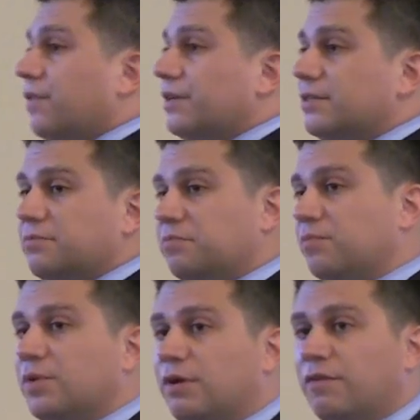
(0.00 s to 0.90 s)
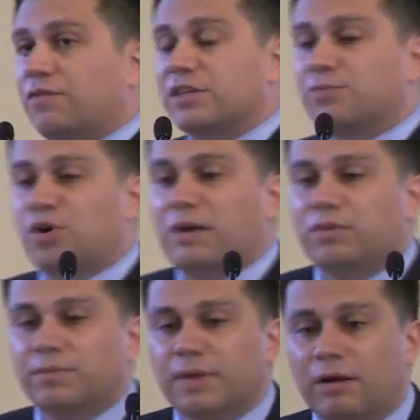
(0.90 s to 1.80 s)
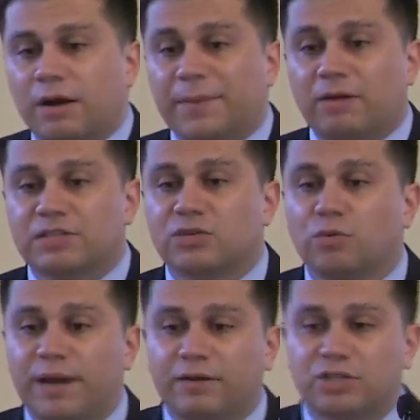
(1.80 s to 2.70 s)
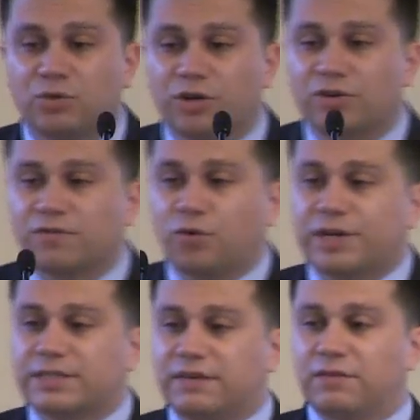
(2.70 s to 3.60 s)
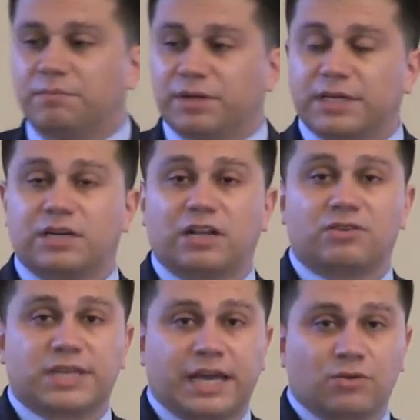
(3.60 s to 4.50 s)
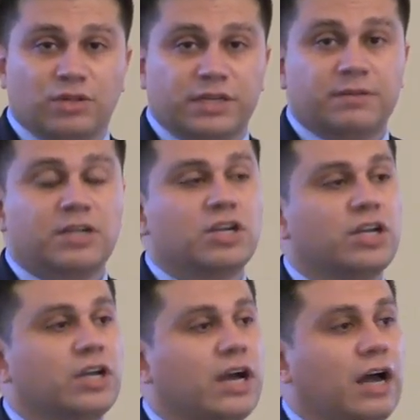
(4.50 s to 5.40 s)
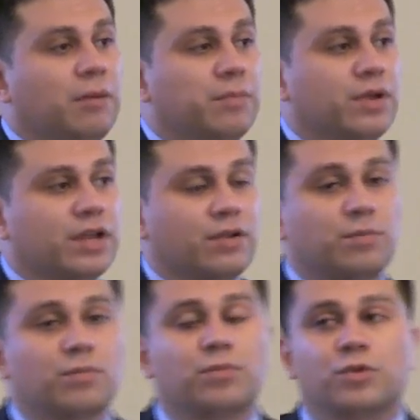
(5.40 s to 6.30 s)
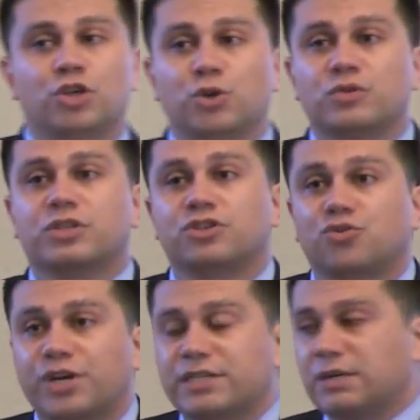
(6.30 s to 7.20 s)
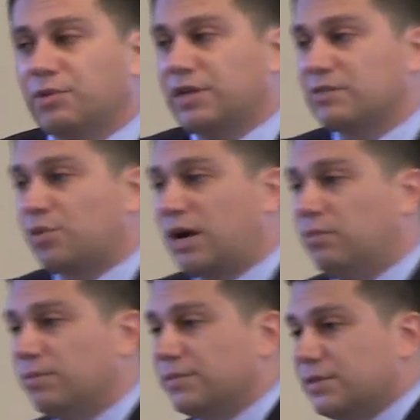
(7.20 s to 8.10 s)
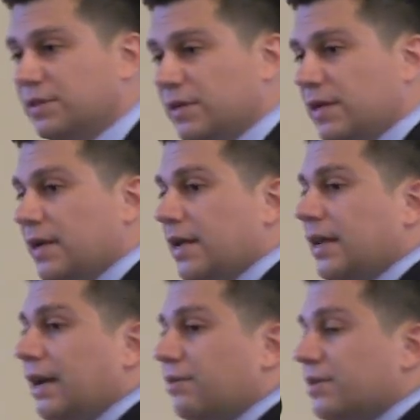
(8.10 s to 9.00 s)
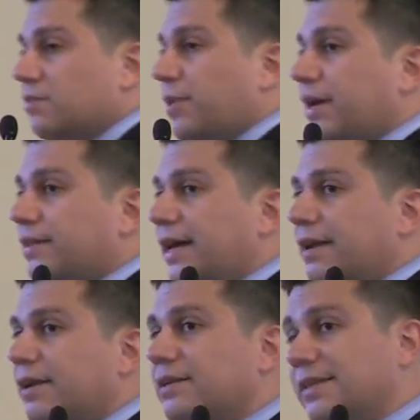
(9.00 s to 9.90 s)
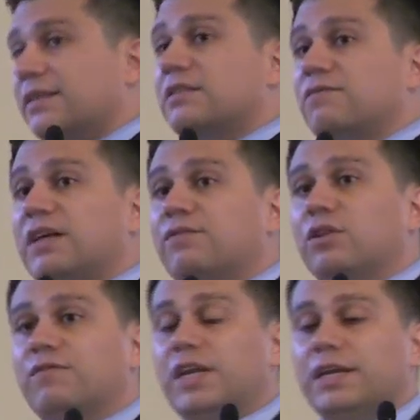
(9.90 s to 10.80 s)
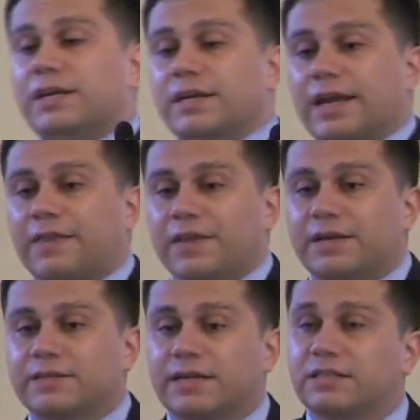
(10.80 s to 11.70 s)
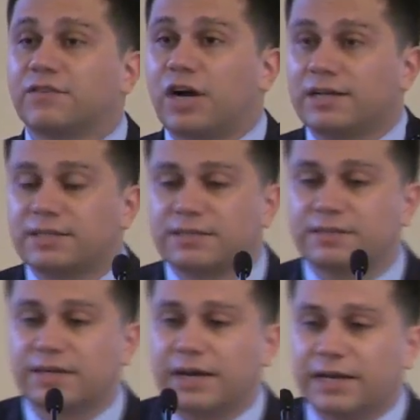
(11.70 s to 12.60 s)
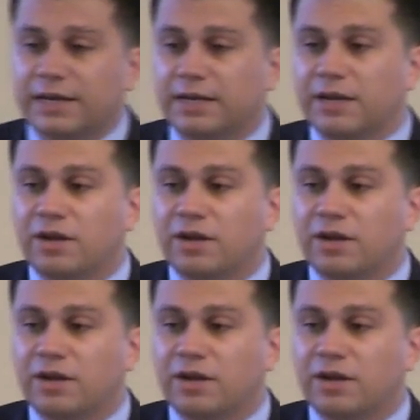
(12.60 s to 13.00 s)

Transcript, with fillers: of this, of this problem amounts to about $247 billion annually um, used to treat some of these problems. Now, despite that extensive level of need and the extensive cost to society,